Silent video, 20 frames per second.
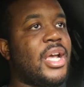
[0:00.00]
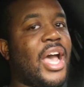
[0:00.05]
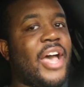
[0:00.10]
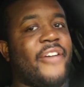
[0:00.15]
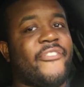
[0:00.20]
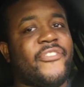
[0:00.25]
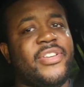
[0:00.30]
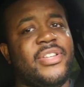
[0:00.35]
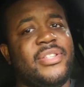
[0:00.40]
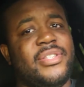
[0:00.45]

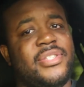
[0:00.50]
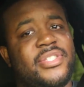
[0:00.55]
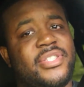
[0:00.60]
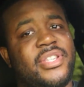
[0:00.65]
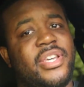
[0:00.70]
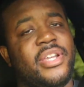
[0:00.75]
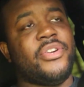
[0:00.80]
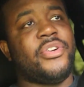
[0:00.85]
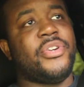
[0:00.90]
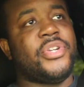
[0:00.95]
I've
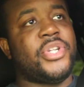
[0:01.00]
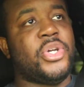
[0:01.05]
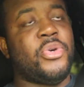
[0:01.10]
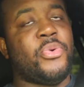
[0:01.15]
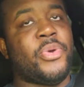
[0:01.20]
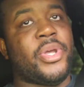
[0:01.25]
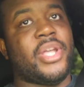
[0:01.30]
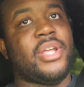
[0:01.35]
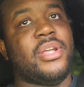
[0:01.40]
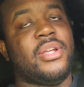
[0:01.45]
considered
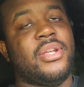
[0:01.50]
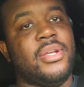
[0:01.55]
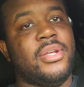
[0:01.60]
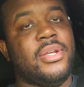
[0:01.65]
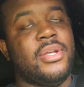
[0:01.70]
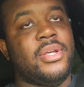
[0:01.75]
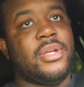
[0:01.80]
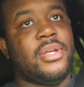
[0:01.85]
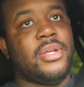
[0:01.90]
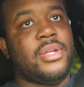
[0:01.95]

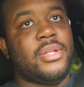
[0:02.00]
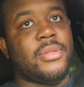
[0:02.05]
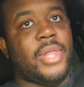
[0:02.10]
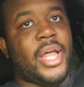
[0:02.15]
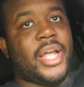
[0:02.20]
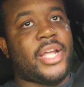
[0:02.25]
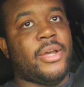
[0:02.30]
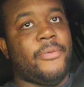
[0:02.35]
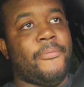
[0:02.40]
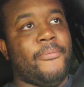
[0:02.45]
doing
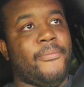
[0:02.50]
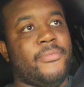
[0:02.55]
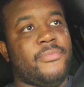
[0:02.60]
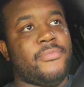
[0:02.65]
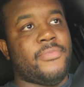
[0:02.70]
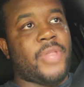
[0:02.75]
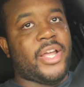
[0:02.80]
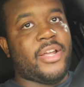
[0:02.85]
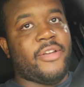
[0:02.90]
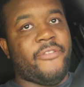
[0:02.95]
like a
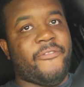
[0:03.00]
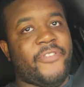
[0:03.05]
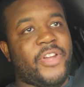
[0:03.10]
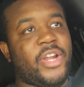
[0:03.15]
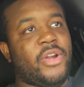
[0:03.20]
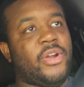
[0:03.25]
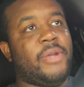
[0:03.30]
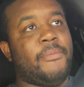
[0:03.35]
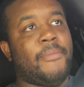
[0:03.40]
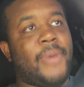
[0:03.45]

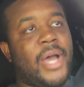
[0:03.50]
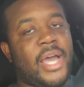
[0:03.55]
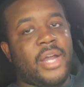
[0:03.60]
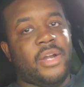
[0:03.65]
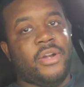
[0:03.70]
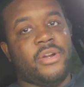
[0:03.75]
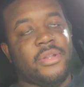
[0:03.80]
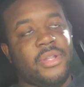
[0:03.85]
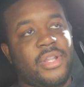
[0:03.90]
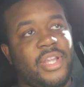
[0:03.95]
very
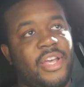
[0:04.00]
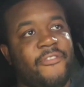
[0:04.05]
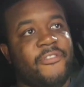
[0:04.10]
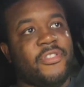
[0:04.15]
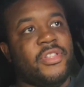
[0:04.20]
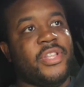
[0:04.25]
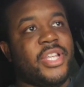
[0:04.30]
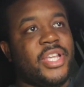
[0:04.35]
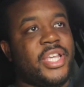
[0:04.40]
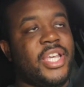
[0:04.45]
minor
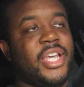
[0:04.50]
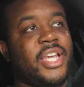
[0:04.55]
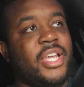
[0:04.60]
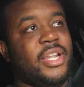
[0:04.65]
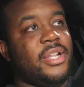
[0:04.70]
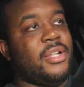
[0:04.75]
leveling kit.